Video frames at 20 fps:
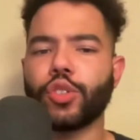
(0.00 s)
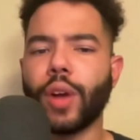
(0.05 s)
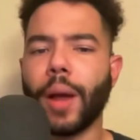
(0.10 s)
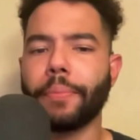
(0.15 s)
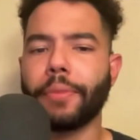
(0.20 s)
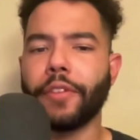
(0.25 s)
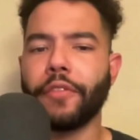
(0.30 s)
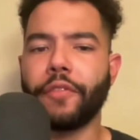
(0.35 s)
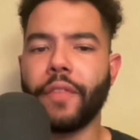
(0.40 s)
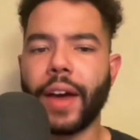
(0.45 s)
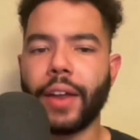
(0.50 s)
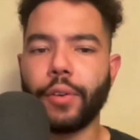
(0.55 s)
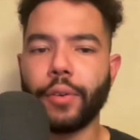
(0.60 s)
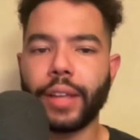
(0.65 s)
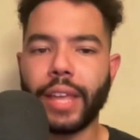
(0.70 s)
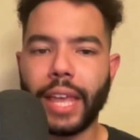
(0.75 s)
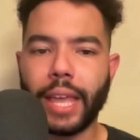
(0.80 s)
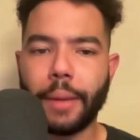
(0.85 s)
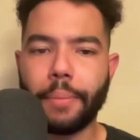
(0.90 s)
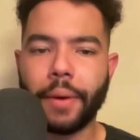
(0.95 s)
dropped the final
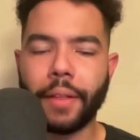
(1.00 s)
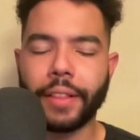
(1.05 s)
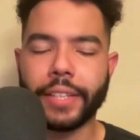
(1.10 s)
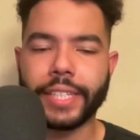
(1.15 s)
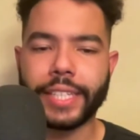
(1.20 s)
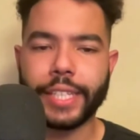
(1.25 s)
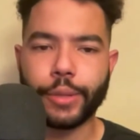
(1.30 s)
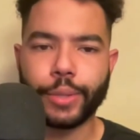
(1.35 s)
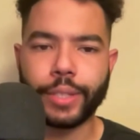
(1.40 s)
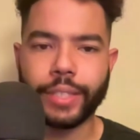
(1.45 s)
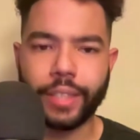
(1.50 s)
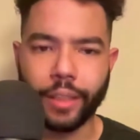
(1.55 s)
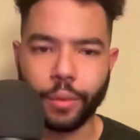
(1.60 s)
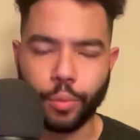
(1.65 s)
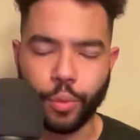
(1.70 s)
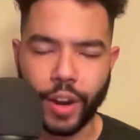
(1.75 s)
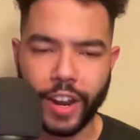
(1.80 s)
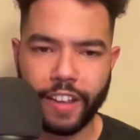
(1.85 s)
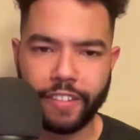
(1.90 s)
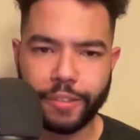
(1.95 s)
game of the series to the
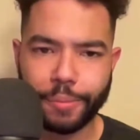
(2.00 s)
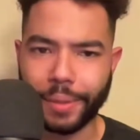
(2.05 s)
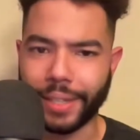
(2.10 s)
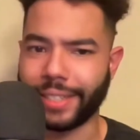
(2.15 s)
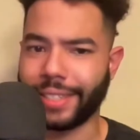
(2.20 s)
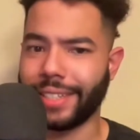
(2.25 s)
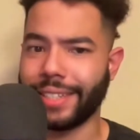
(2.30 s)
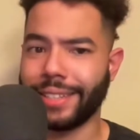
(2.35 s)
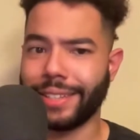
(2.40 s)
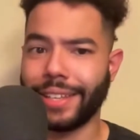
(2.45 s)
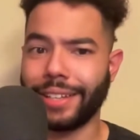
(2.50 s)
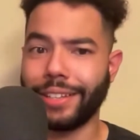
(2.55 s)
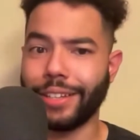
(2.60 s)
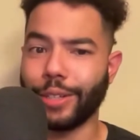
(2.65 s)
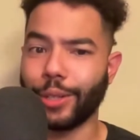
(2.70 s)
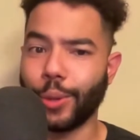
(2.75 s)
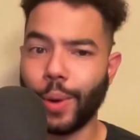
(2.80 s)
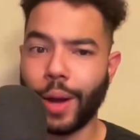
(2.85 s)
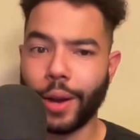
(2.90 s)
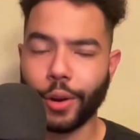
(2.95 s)
Braves, but since they took
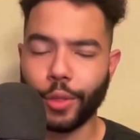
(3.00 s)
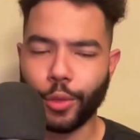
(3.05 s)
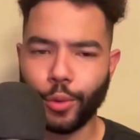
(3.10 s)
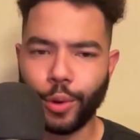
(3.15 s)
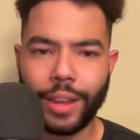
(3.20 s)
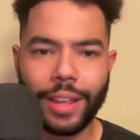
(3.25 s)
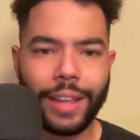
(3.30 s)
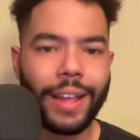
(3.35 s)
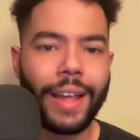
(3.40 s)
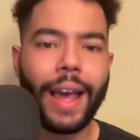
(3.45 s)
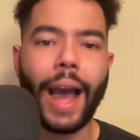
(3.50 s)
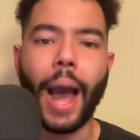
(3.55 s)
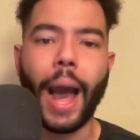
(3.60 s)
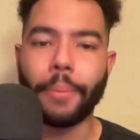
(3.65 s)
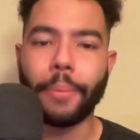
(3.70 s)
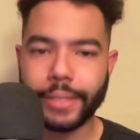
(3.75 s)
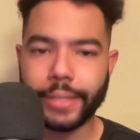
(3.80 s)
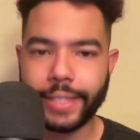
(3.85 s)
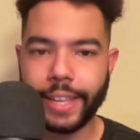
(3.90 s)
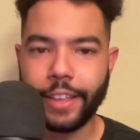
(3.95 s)
2 out of 3, I'm
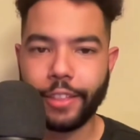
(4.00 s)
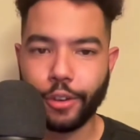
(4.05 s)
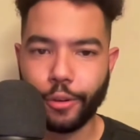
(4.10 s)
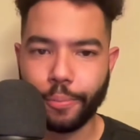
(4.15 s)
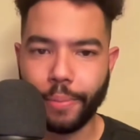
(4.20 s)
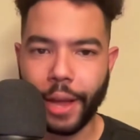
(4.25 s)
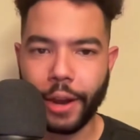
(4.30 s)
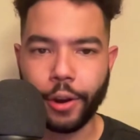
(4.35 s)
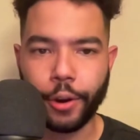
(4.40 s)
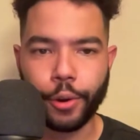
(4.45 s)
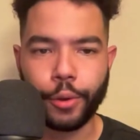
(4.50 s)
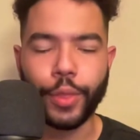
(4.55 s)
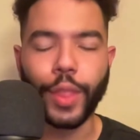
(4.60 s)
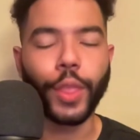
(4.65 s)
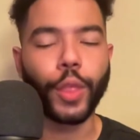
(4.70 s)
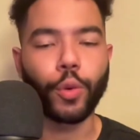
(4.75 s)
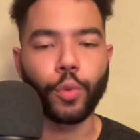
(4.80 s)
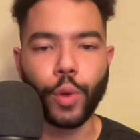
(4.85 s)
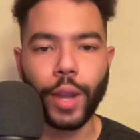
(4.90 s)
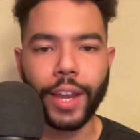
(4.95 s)
going to say they're better than
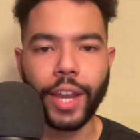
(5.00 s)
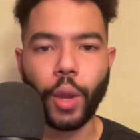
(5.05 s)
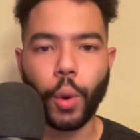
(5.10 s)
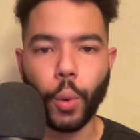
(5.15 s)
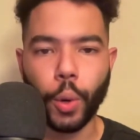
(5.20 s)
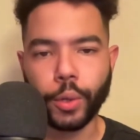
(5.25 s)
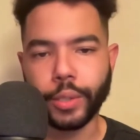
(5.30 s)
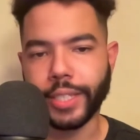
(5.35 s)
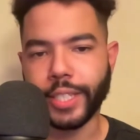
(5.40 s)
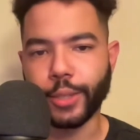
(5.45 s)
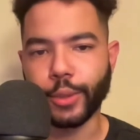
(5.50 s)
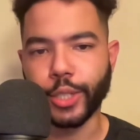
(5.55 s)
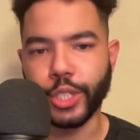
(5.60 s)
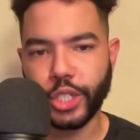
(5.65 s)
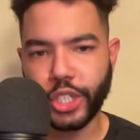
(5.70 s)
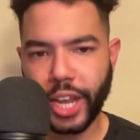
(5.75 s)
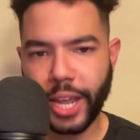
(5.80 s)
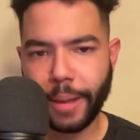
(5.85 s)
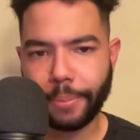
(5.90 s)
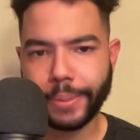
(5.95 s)
the reigning World Series
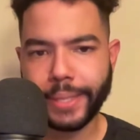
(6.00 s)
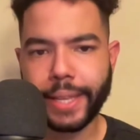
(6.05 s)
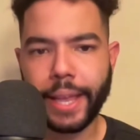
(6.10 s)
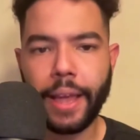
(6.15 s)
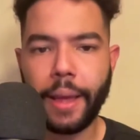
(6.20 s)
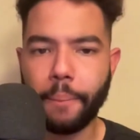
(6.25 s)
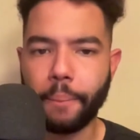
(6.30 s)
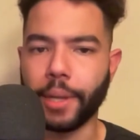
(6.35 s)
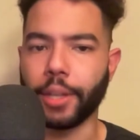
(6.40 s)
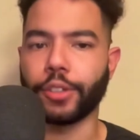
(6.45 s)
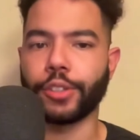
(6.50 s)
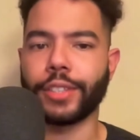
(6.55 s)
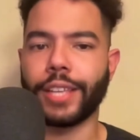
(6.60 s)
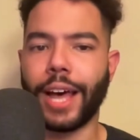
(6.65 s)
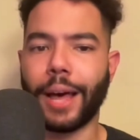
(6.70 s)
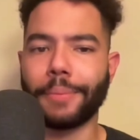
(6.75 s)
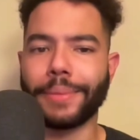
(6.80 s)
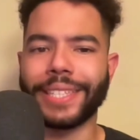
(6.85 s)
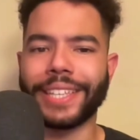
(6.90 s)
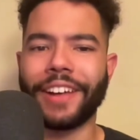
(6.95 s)
champs. Miller
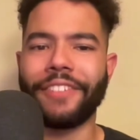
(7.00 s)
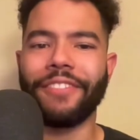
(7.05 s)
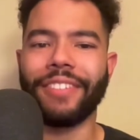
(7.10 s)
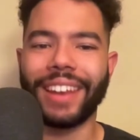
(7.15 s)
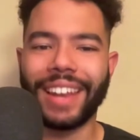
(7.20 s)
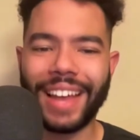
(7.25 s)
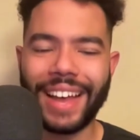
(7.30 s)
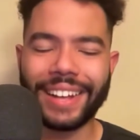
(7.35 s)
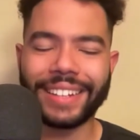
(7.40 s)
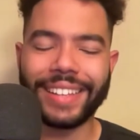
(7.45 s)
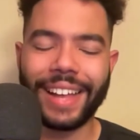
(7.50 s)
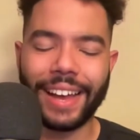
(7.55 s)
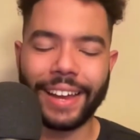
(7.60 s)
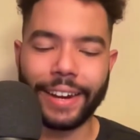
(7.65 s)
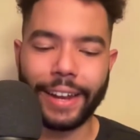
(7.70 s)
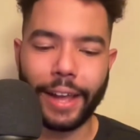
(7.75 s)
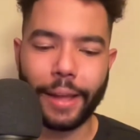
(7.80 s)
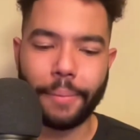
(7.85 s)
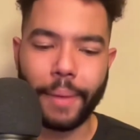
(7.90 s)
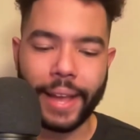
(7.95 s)
Thomas of Locked On
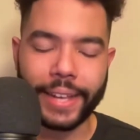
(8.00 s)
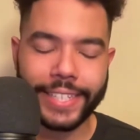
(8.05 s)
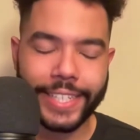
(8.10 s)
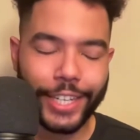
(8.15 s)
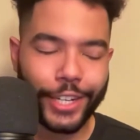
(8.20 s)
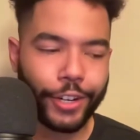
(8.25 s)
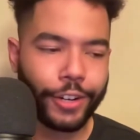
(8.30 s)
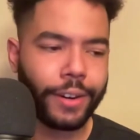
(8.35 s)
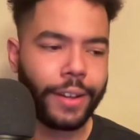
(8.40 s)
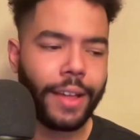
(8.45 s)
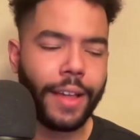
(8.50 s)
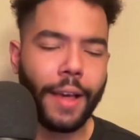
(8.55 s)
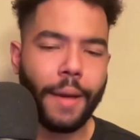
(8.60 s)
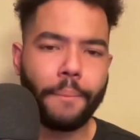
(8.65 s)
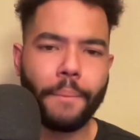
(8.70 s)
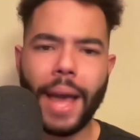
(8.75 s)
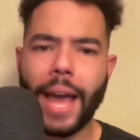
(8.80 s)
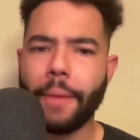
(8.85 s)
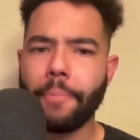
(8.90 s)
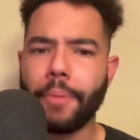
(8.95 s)
Diamondbacks here.
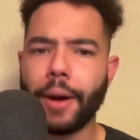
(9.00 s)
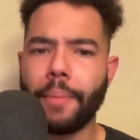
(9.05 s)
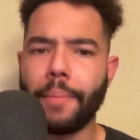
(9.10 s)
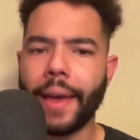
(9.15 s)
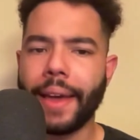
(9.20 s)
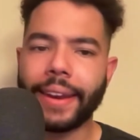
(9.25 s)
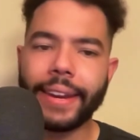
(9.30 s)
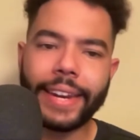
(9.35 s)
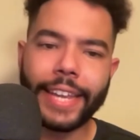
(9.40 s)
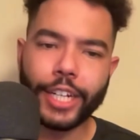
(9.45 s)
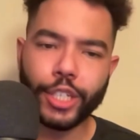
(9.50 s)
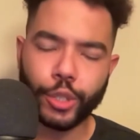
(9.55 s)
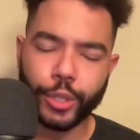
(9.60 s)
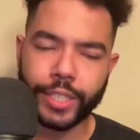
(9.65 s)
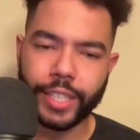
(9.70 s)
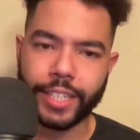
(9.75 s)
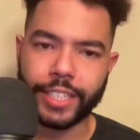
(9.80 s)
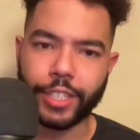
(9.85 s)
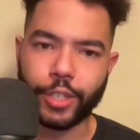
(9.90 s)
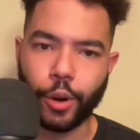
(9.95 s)
Mad Bum had an
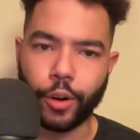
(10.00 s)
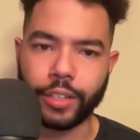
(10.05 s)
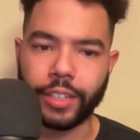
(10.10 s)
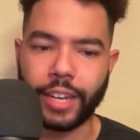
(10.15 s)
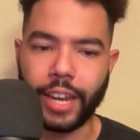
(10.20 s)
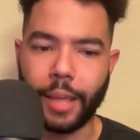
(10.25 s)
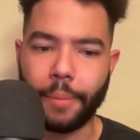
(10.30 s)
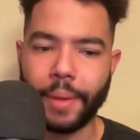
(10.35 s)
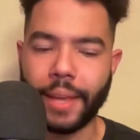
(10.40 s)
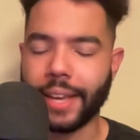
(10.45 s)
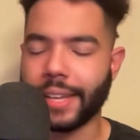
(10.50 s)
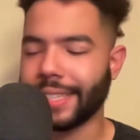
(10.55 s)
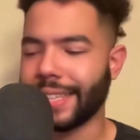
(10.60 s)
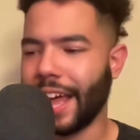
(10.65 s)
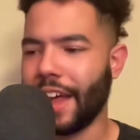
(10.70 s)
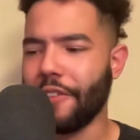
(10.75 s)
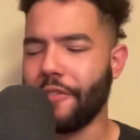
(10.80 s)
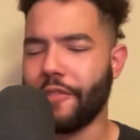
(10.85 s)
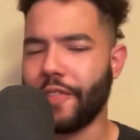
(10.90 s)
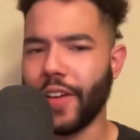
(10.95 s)
interesting start today because
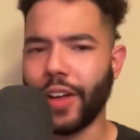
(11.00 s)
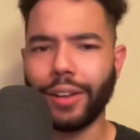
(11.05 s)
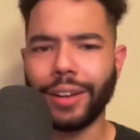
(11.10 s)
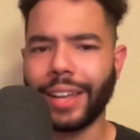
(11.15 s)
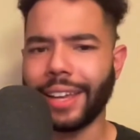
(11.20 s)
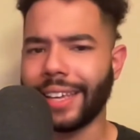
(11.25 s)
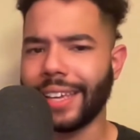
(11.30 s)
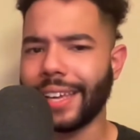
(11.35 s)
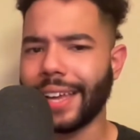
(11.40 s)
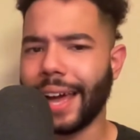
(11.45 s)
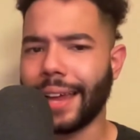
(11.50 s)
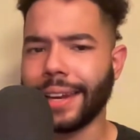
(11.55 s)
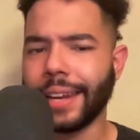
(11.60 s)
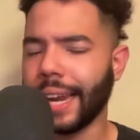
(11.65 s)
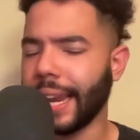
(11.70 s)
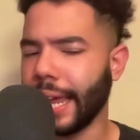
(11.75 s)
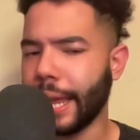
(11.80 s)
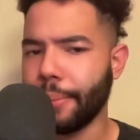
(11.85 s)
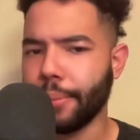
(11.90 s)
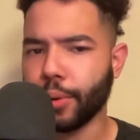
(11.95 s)
I felt like he kind of
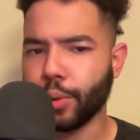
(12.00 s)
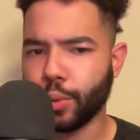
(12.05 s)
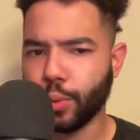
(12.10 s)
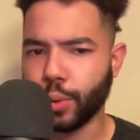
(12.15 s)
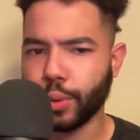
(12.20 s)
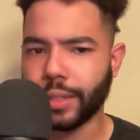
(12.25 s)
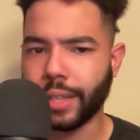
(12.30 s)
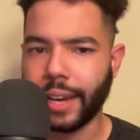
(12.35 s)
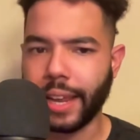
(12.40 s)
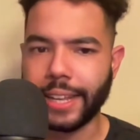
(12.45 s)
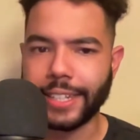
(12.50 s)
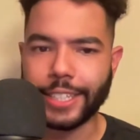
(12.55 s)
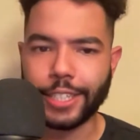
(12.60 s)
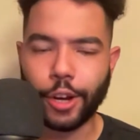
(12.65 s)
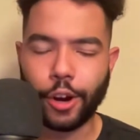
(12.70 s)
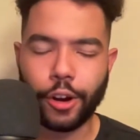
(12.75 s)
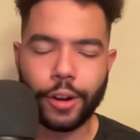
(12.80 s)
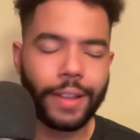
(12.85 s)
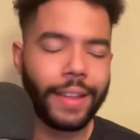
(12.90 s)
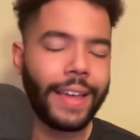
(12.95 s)
labored through today's
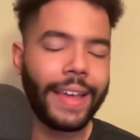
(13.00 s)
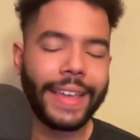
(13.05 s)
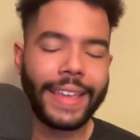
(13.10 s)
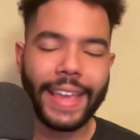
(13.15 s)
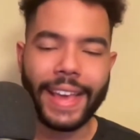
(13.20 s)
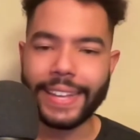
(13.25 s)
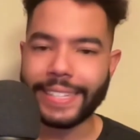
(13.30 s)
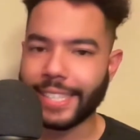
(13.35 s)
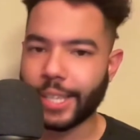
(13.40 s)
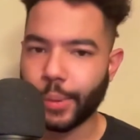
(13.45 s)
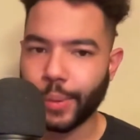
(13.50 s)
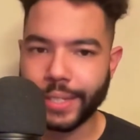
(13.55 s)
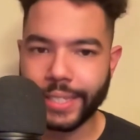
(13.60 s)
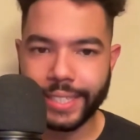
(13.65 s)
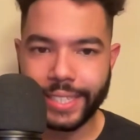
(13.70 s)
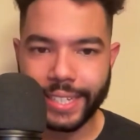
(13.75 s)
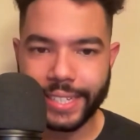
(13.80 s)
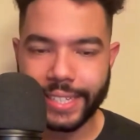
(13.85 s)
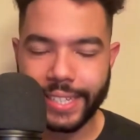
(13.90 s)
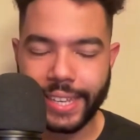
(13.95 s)
start. Yes, he went
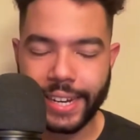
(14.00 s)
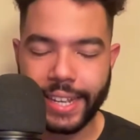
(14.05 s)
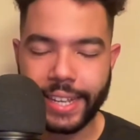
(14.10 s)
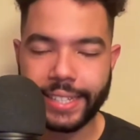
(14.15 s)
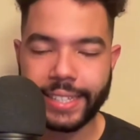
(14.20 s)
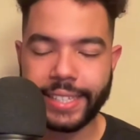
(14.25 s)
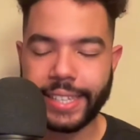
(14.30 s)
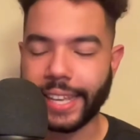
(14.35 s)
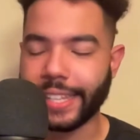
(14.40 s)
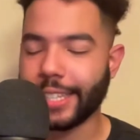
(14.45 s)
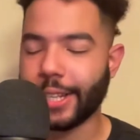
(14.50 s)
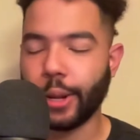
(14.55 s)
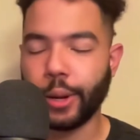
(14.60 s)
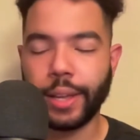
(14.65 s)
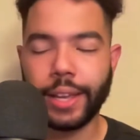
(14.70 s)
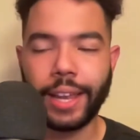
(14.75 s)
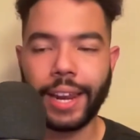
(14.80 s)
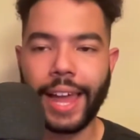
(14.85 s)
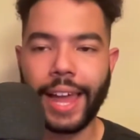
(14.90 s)
6 innings. Yes, he only